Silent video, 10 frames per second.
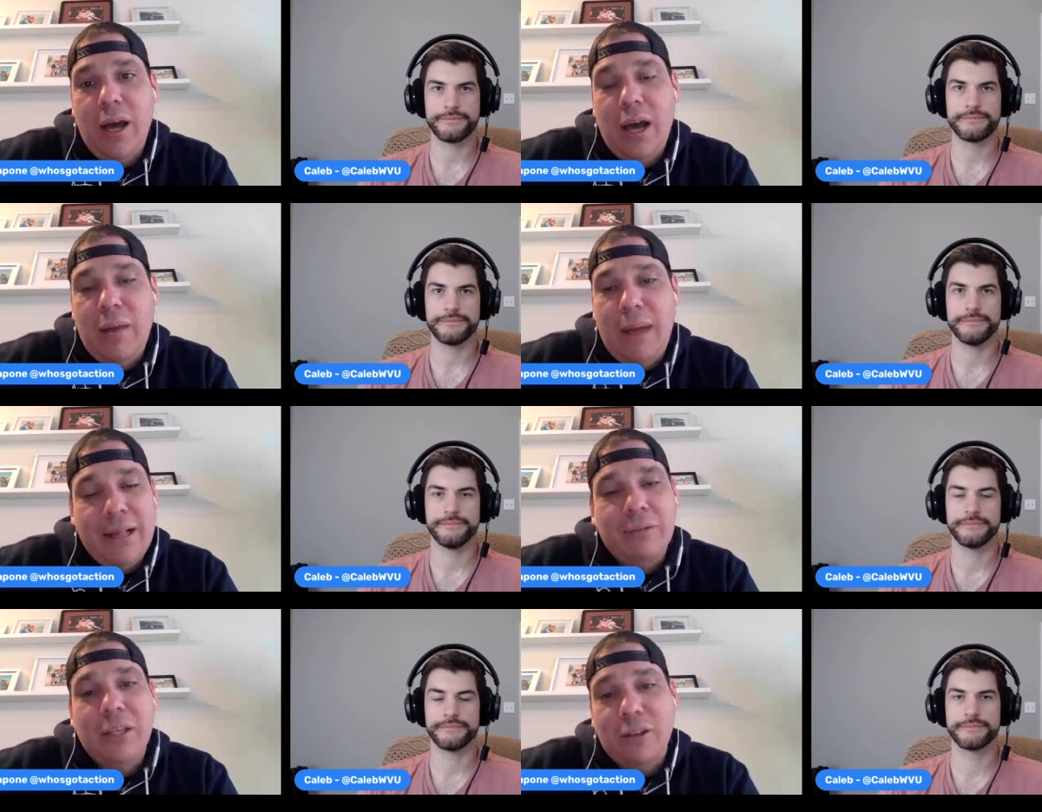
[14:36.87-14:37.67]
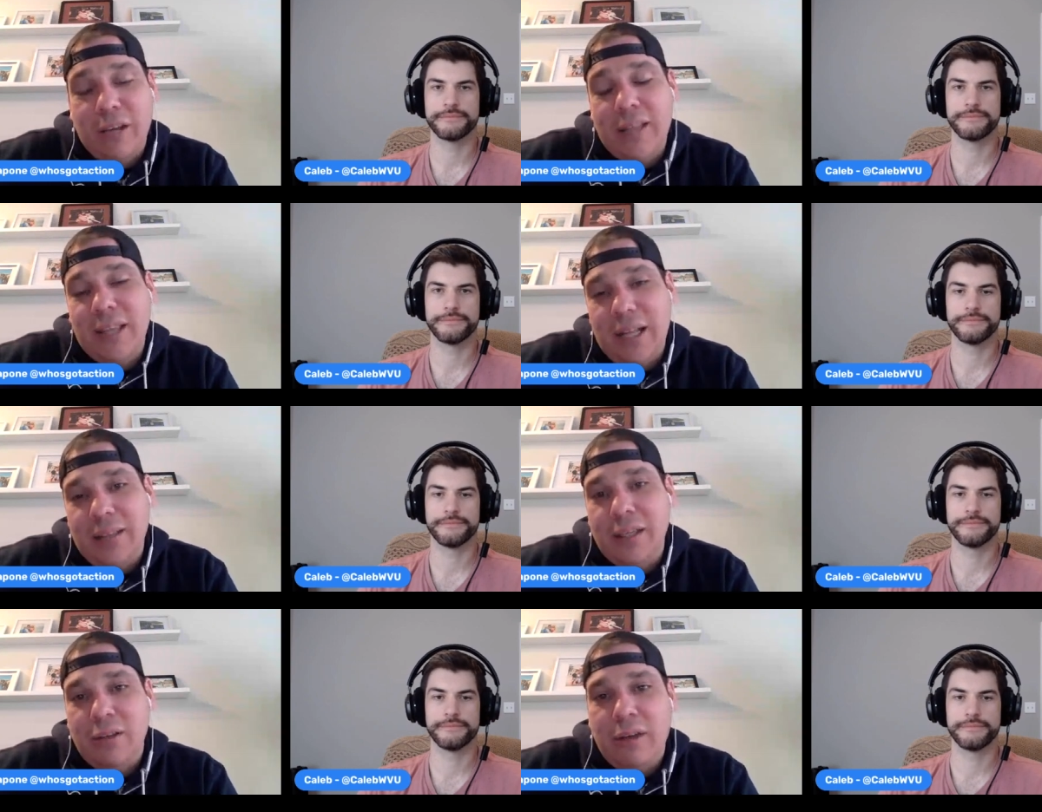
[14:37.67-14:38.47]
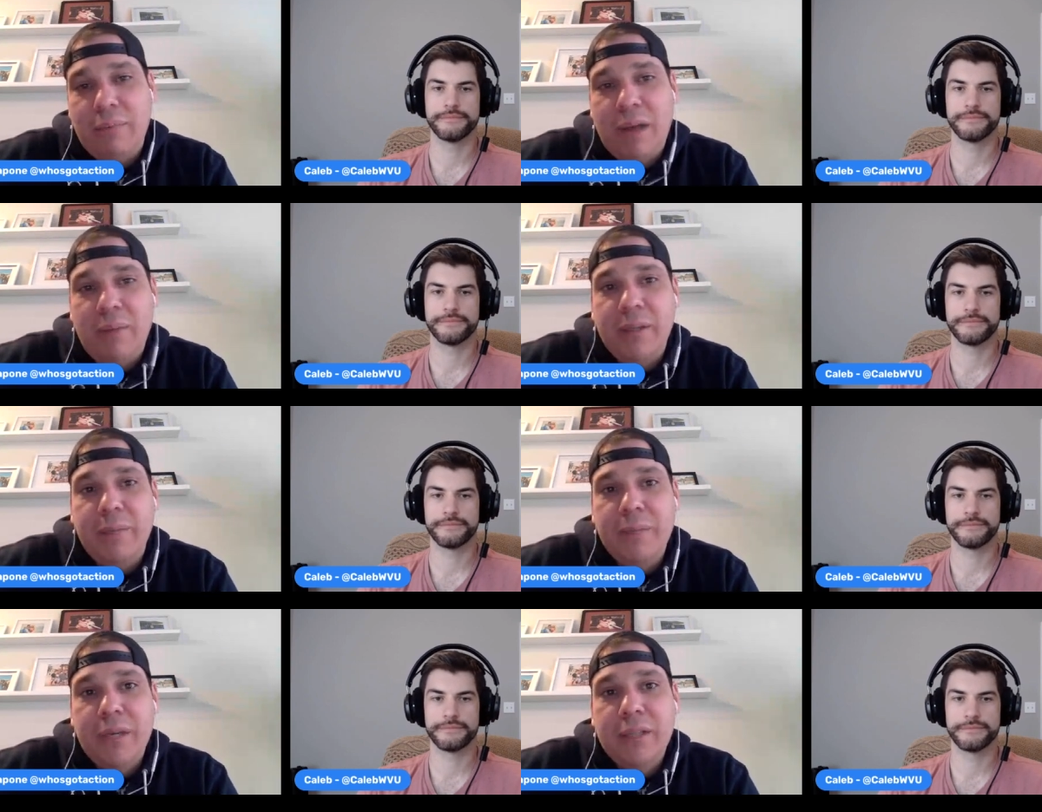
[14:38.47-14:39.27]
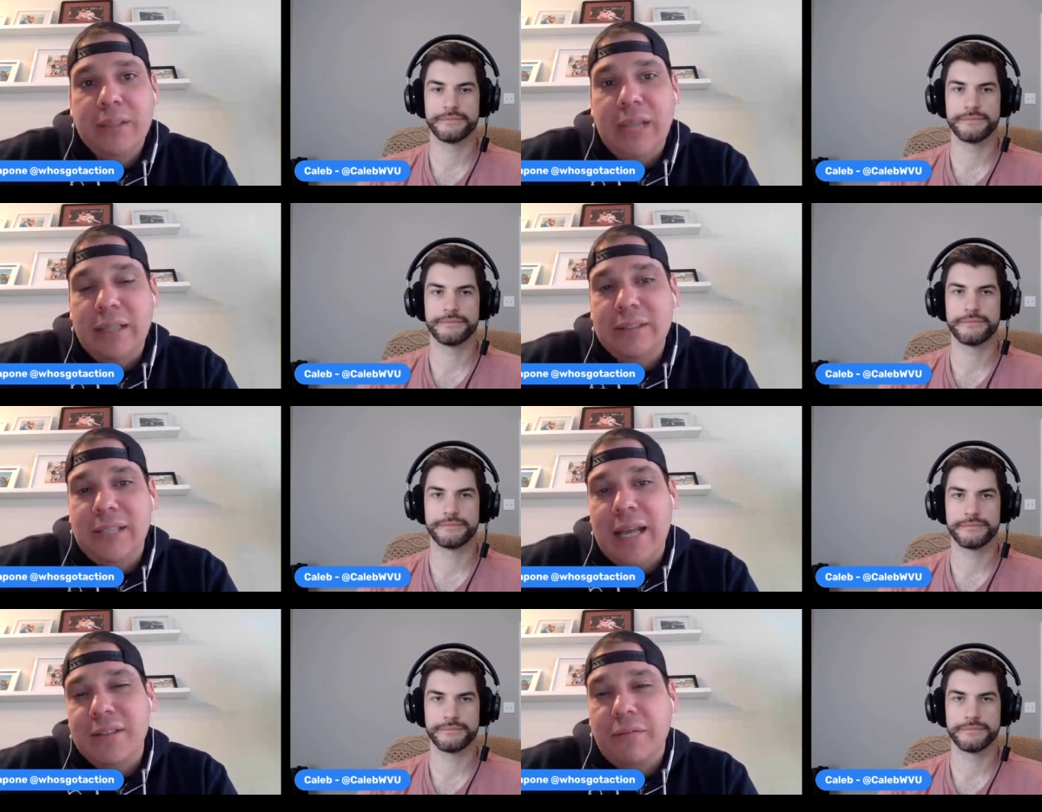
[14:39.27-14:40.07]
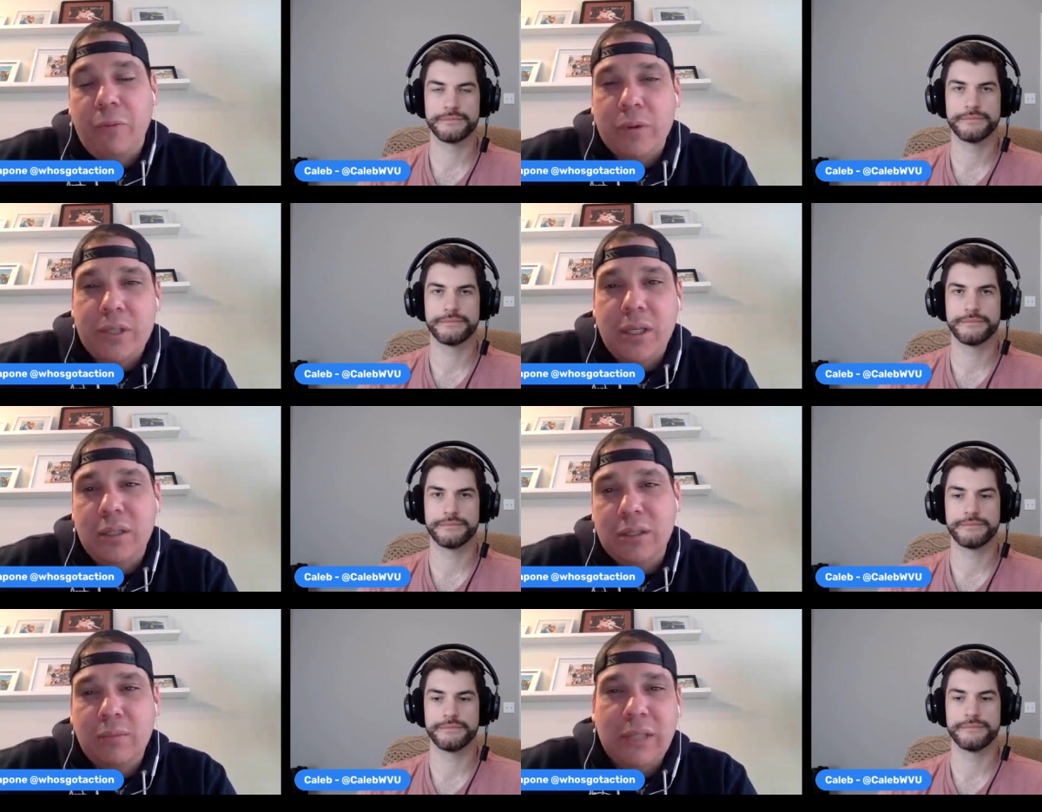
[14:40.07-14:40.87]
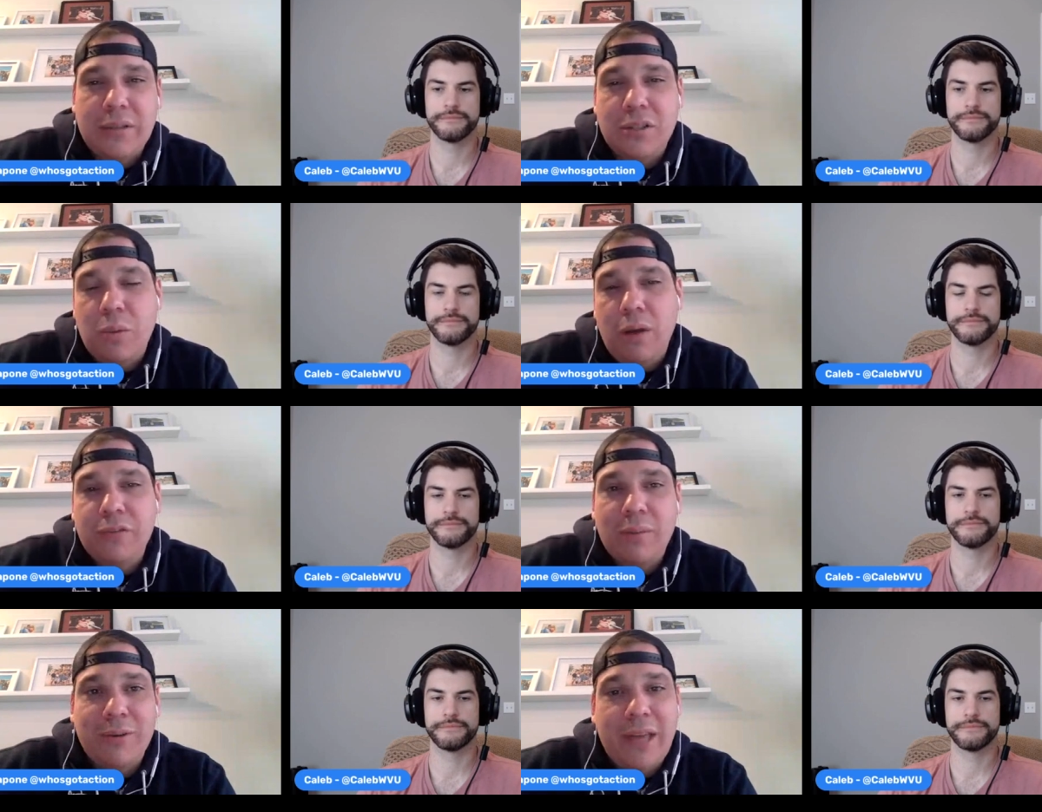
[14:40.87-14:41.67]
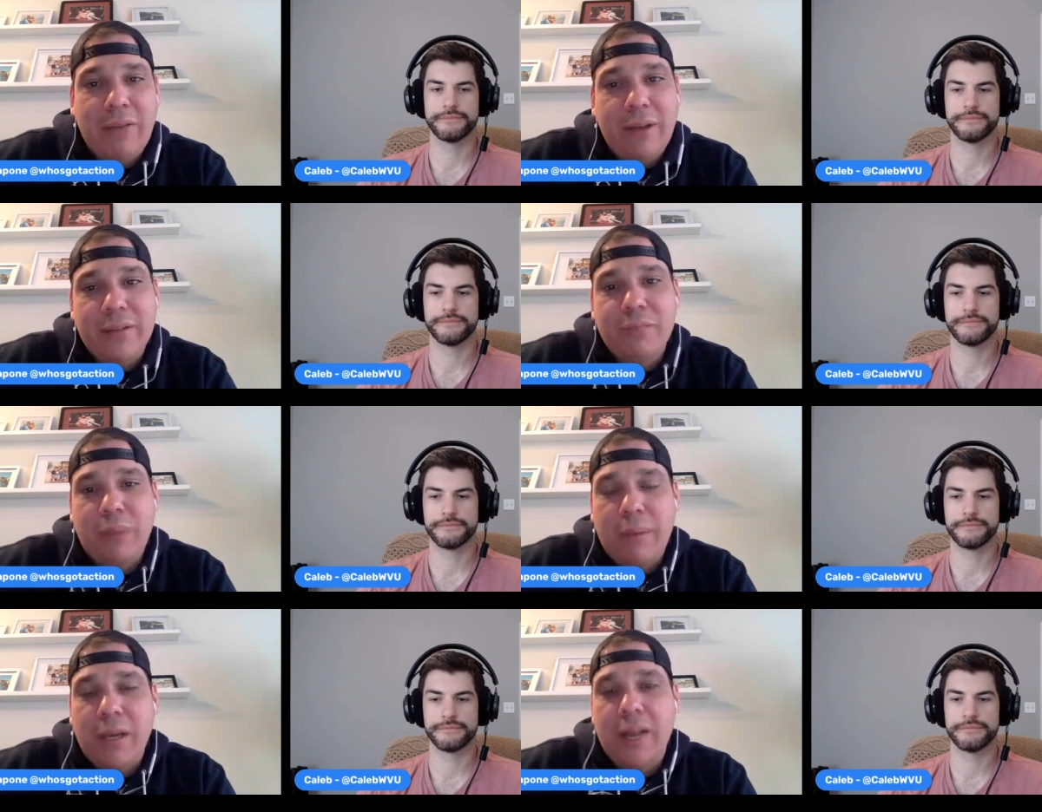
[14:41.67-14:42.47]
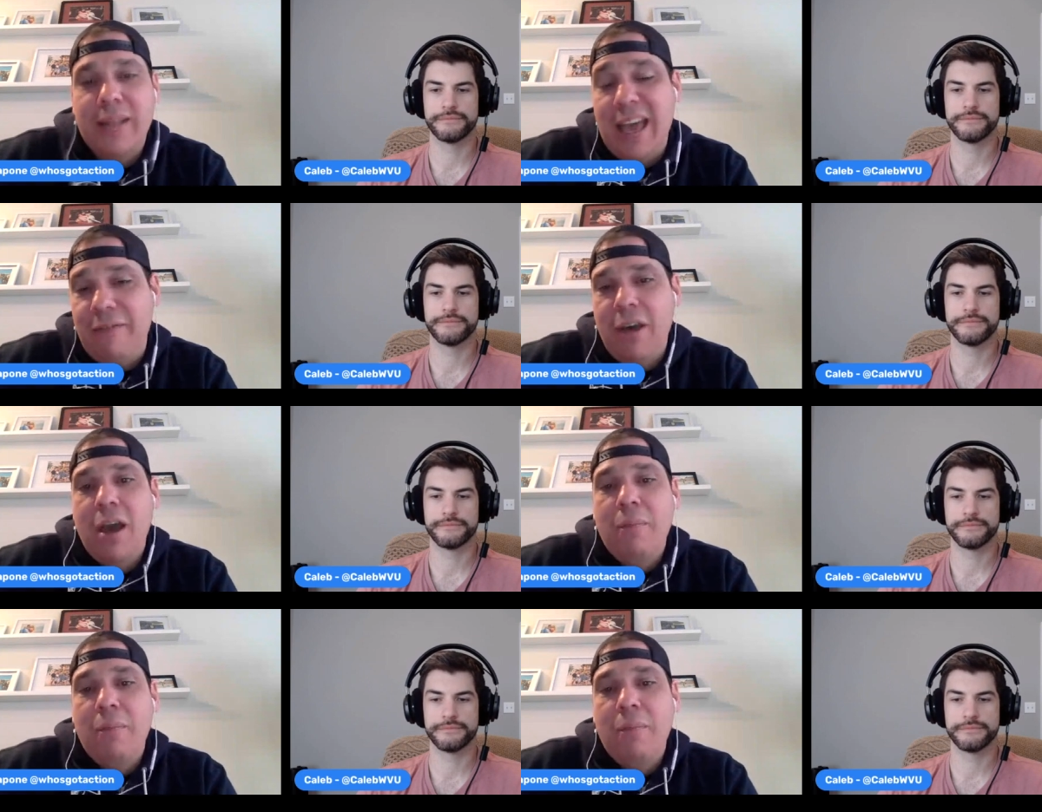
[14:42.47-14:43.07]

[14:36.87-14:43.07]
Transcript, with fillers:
Speaker 1: Um, I don't think you'll get that. I think you'll get probably 10, 10, to 14, some 10 to 12, somewhere in that range, probably cut in half.